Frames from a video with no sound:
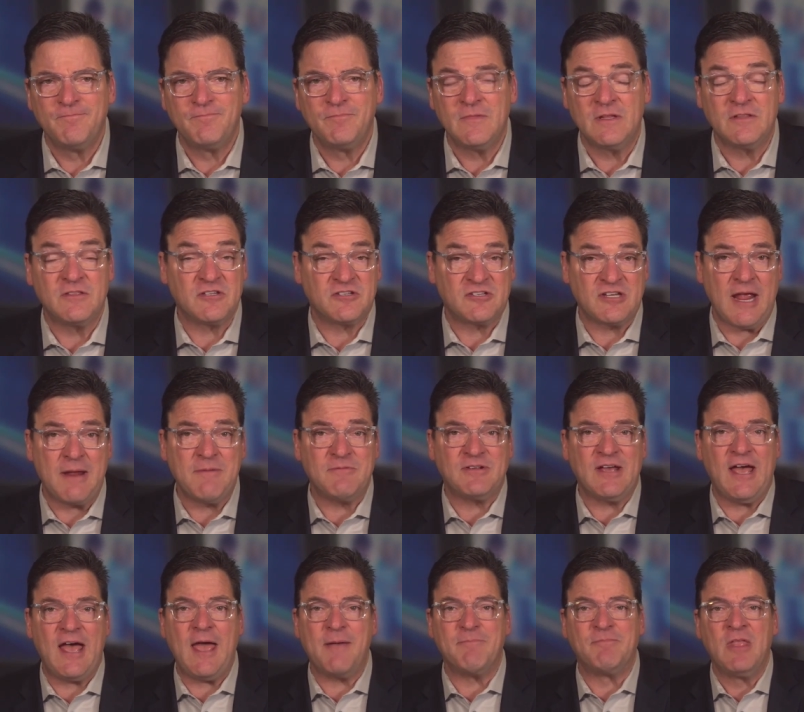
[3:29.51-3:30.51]
At the same
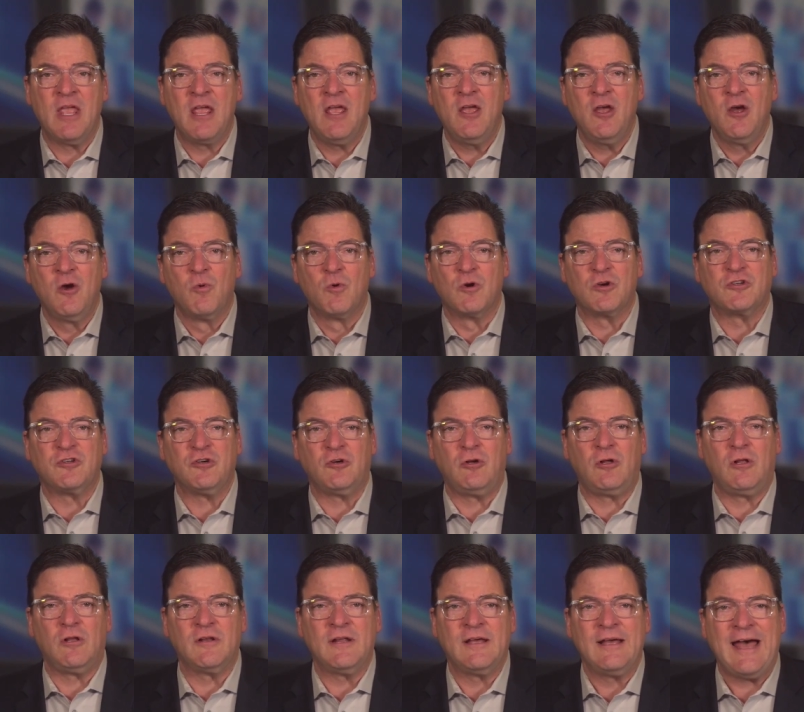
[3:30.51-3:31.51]
time, we're
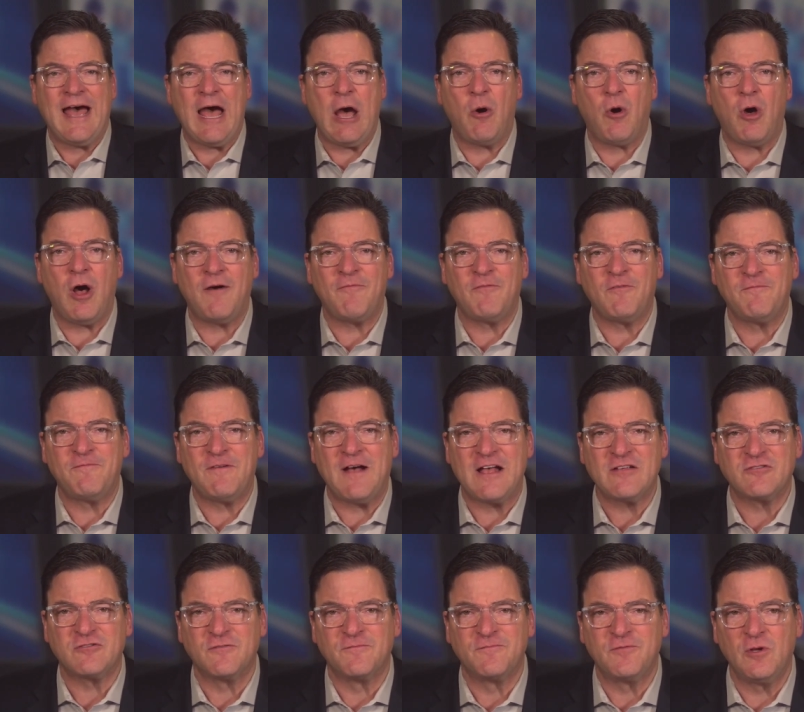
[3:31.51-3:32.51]
told how awful
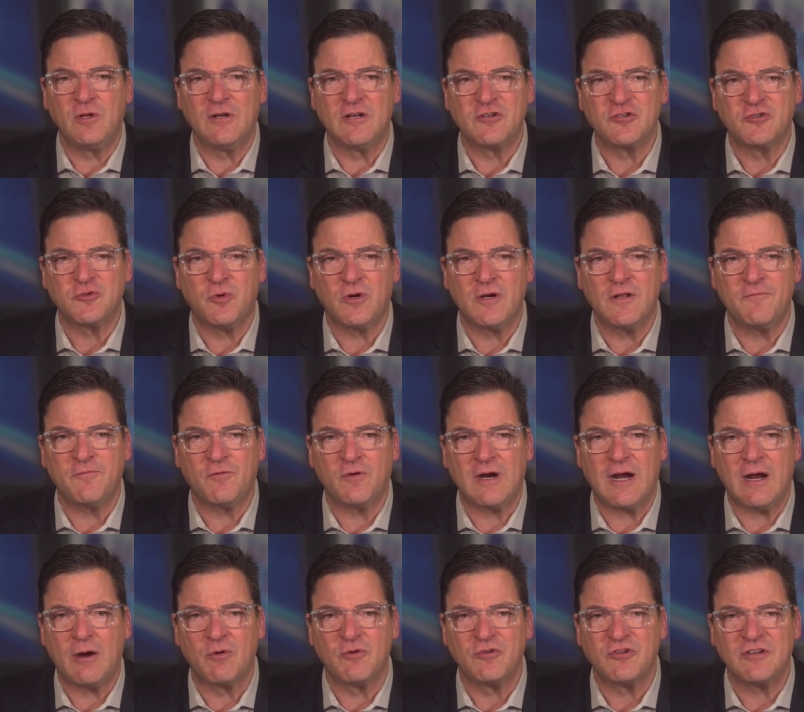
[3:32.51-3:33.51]
fossil fuel is 24
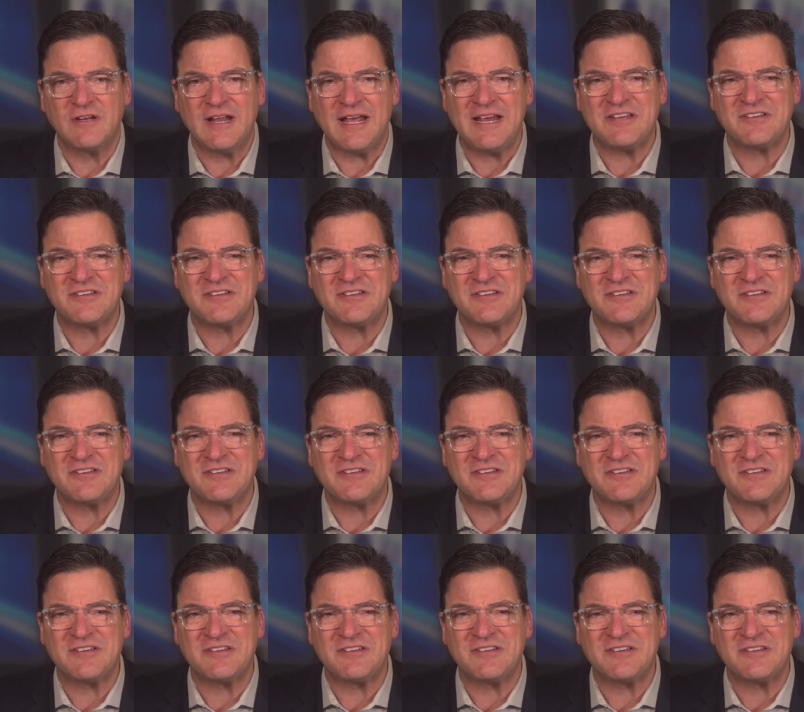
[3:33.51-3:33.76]
hours a day,